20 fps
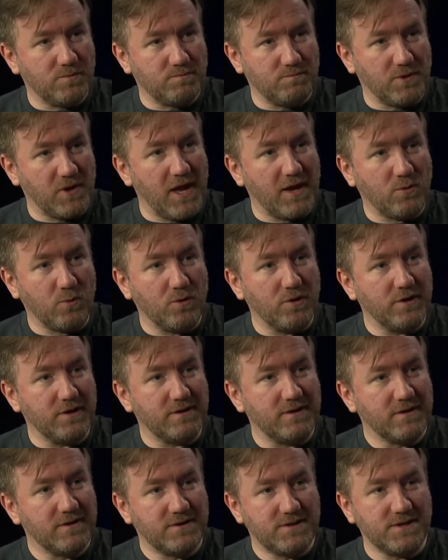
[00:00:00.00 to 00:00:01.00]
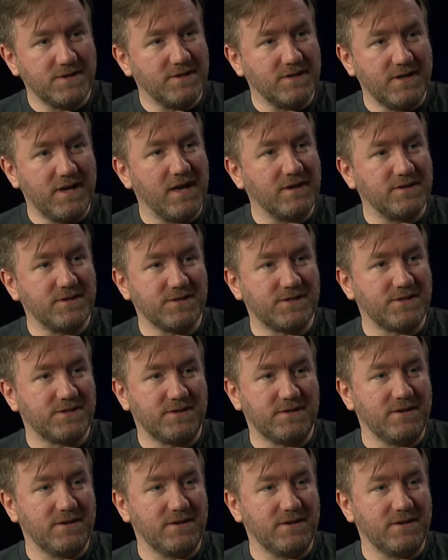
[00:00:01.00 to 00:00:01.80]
blank wood. Just lots of space. yeah, just